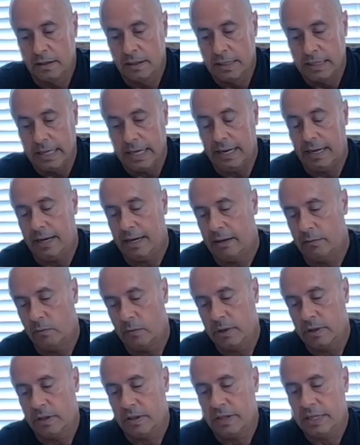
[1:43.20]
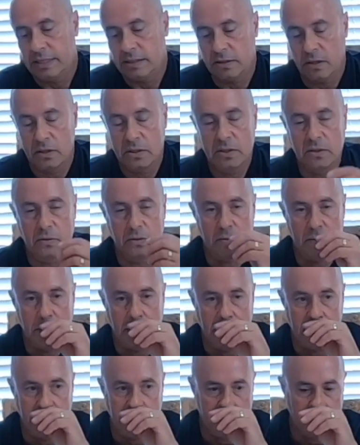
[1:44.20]
And one of the things also,
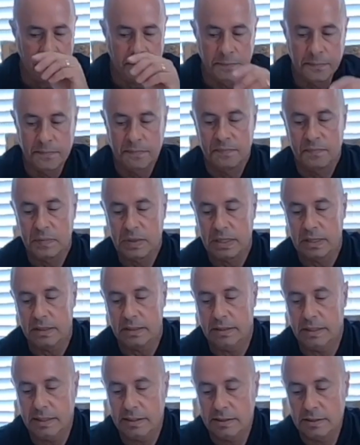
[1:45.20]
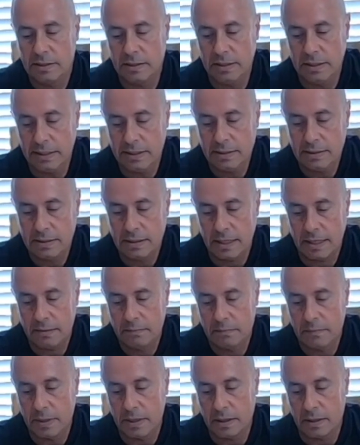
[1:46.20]
these
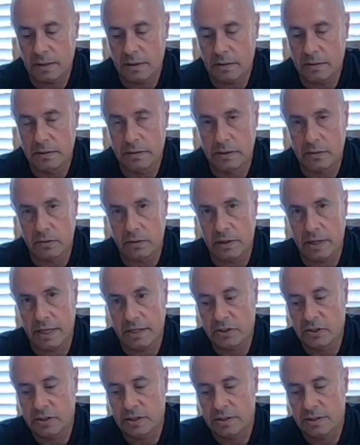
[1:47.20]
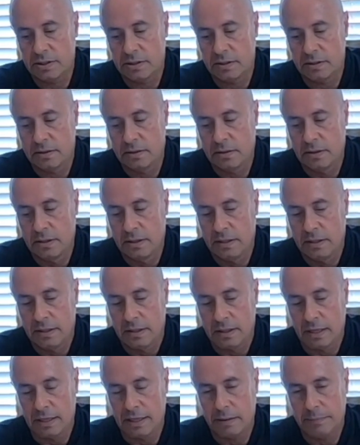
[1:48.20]
little notches,
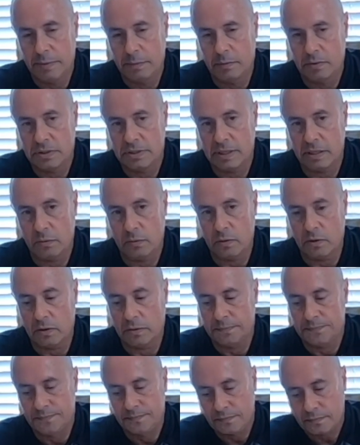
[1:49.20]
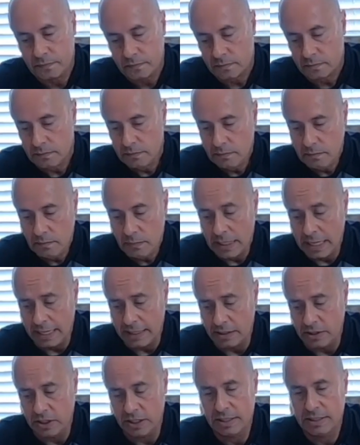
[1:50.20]
a lot of people say, well, I
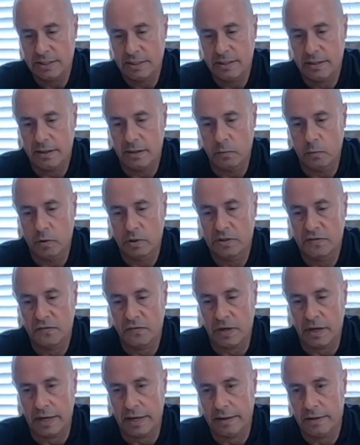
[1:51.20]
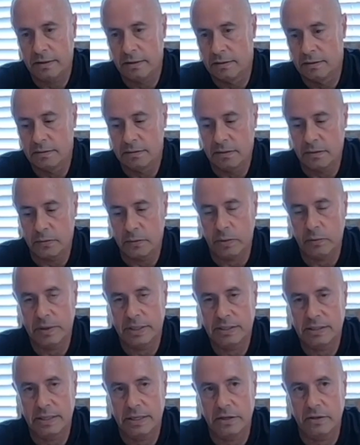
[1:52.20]
adjusted it, it works fine. 3
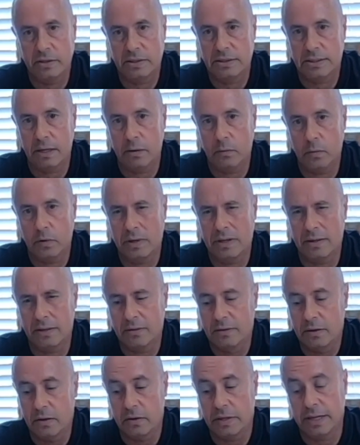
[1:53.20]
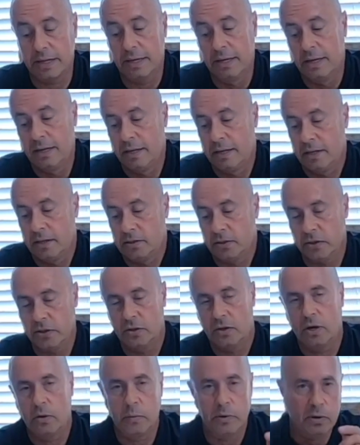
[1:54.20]
weeks later, it's not working. Okay, so you
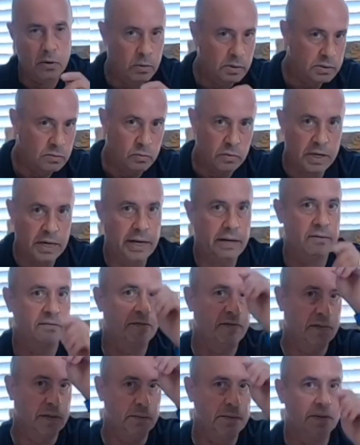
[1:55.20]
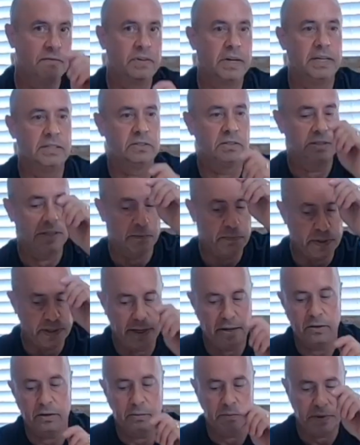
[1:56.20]
know how we always ride and flip the visors up and
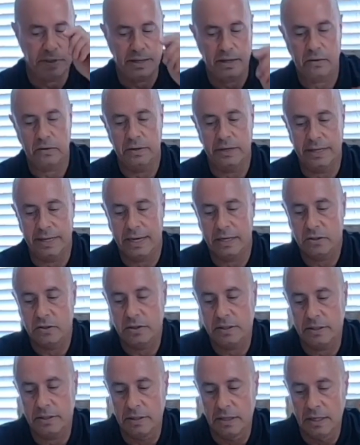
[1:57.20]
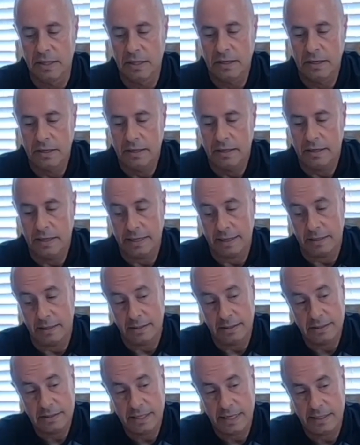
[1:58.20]
down, up and down? It actually, like in
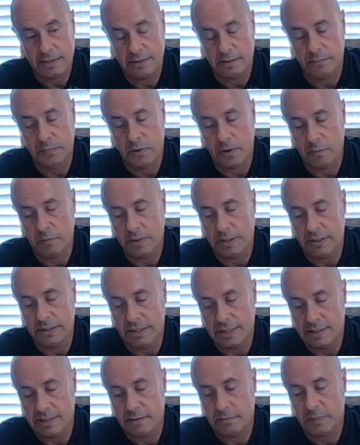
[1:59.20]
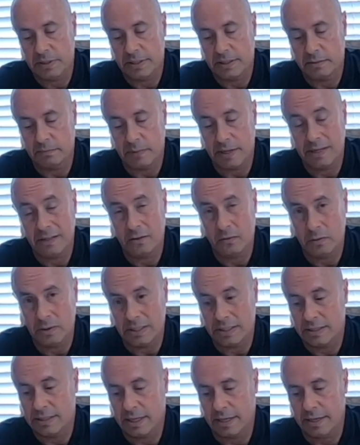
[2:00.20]
this case, it probably doesn't because mine are
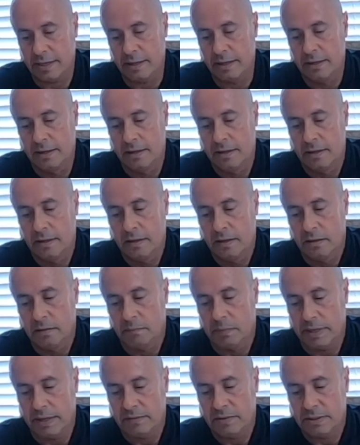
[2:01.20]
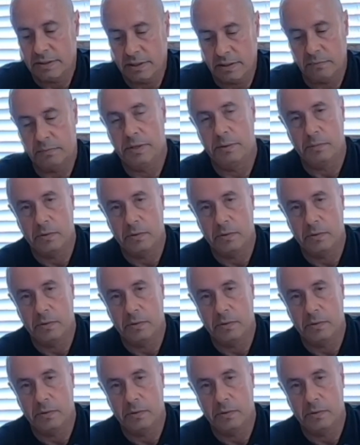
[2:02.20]
really tight. But I've seen people